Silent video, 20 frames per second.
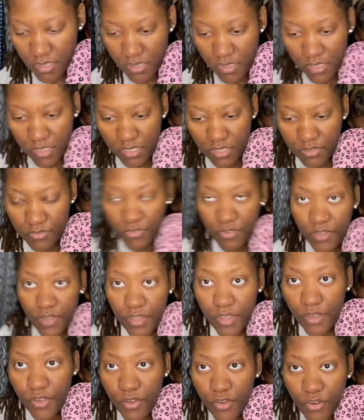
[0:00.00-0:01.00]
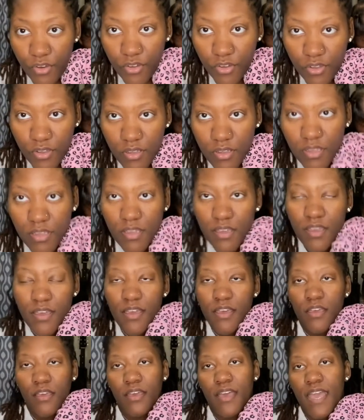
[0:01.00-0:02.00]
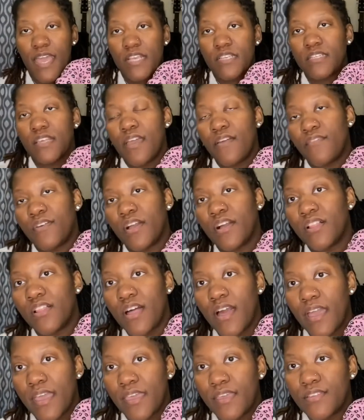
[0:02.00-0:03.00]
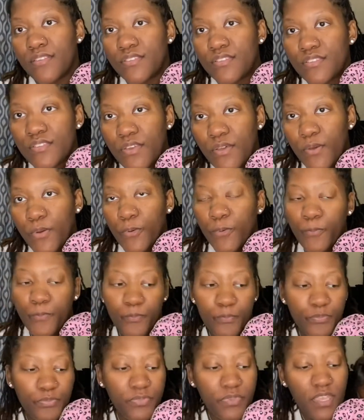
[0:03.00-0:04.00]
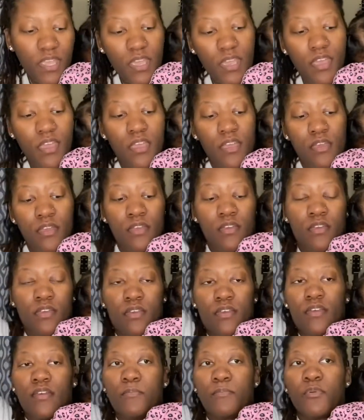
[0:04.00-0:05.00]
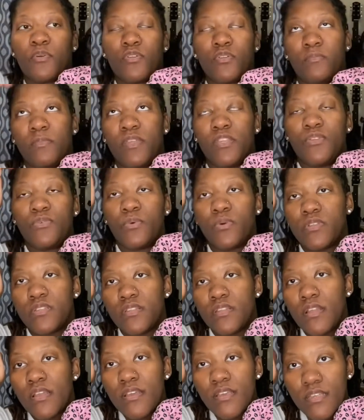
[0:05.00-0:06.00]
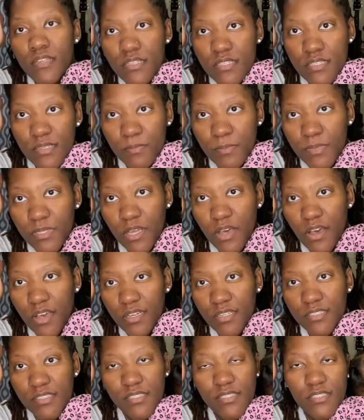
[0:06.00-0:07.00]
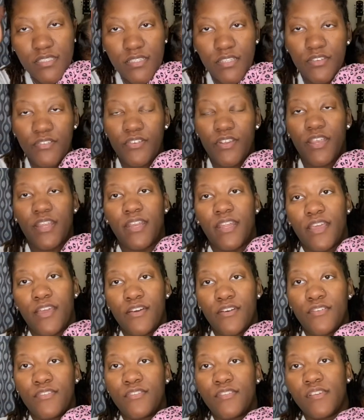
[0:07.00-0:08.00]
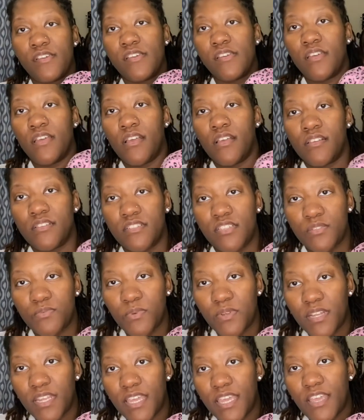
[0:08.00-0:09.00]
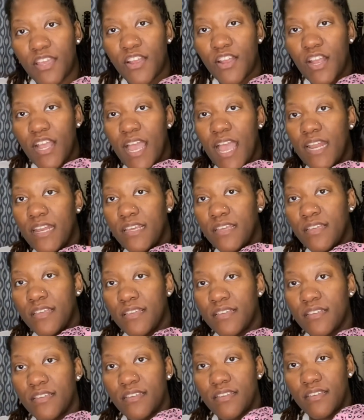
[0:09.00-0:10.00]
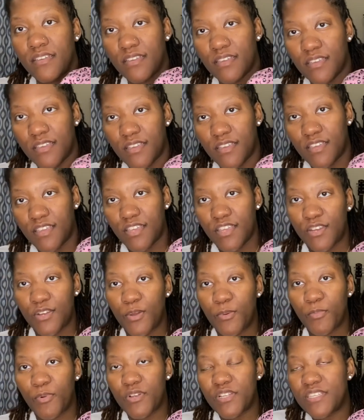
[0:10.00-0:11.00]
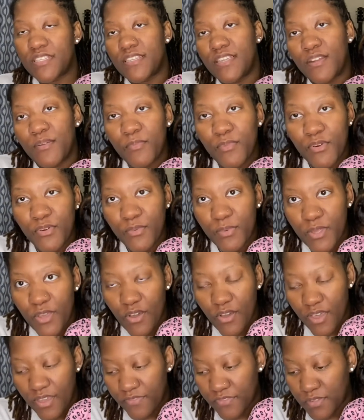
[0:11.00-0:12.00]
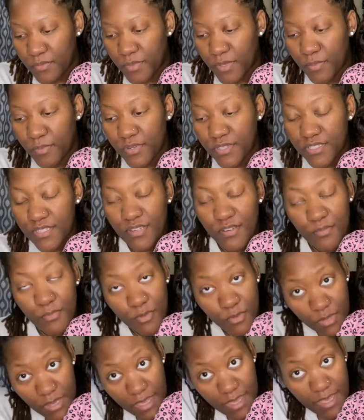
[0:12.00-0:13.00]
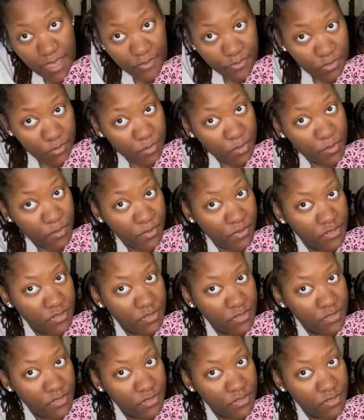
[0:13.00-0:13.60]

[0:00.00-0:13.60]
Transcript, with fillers: this video. I actually have a client, so I'm gonna be doing some locks right now. Just wanted to get her kind of, you know, presentable. We all have to be presentable. I have to be,